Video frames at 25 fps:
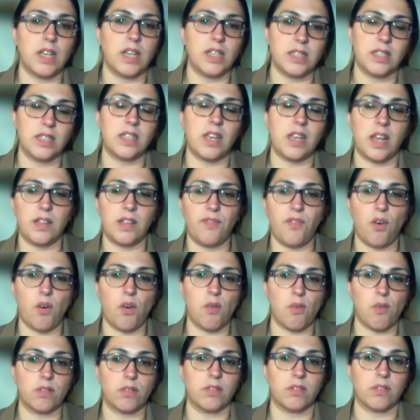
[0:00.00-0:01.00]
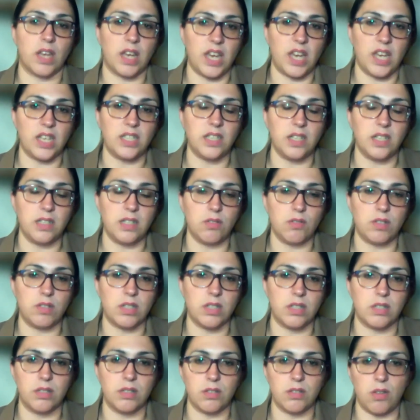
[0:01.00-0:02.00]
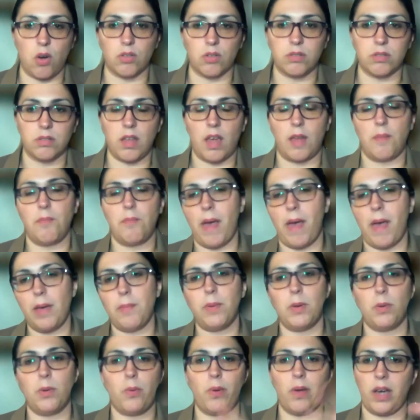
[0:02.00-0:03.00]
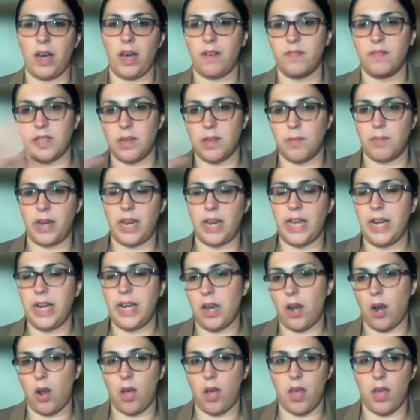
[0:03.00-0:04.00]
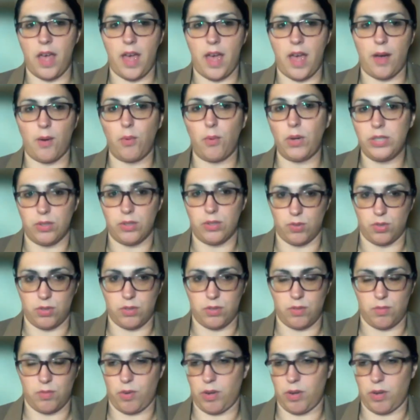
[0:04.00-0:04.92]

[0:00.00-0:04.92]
It's straightforward. Is it or is it not? And maybe we have some legal uh, windows.